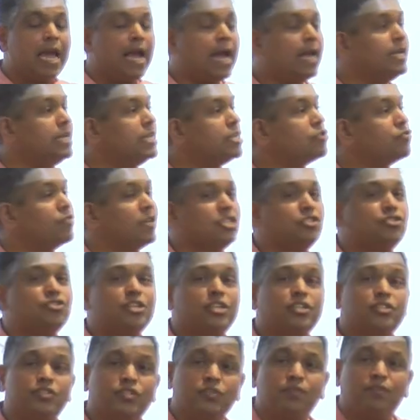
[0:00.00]
and it
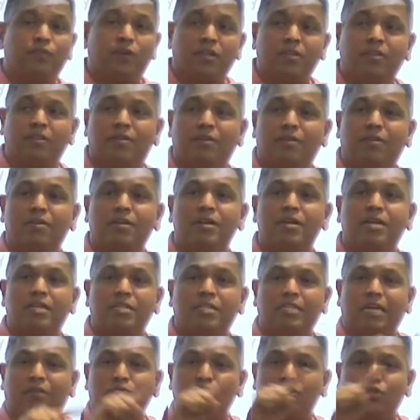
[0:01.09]
restricts us further
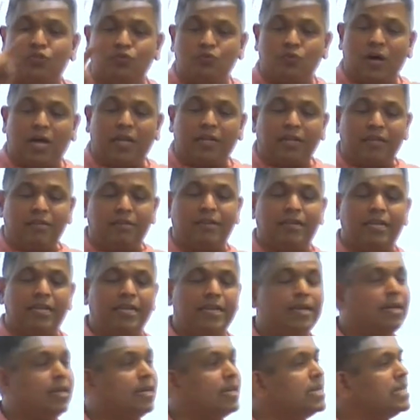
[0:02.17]
down to another
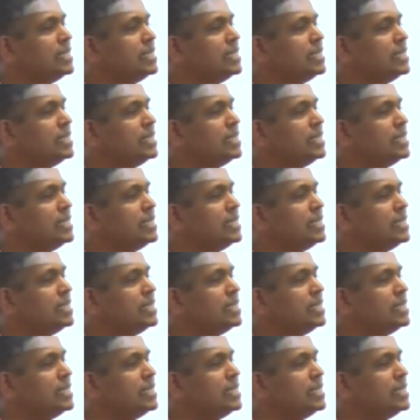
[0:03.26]
area.